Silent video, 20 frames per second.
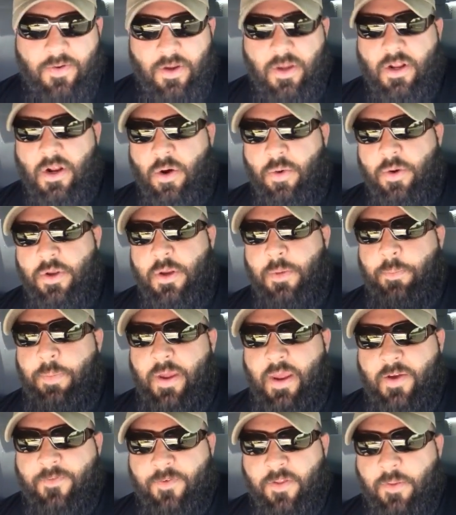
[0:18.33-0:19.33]
you know, when you
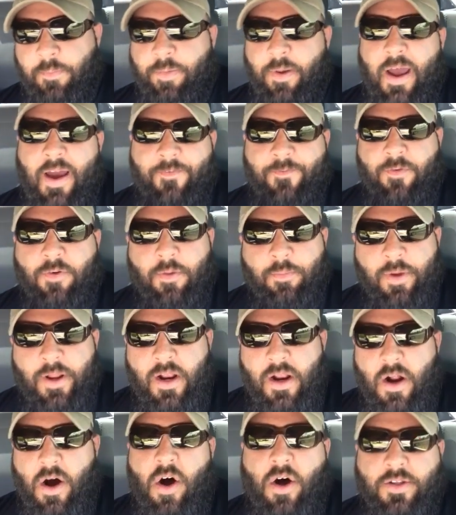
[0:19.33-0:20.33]
peak for the platform,
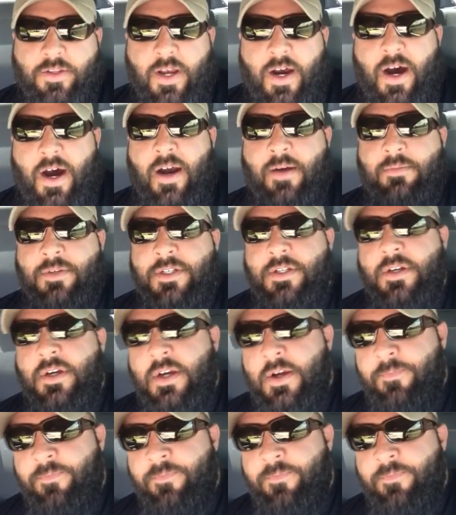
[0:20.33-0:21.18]
but at all times.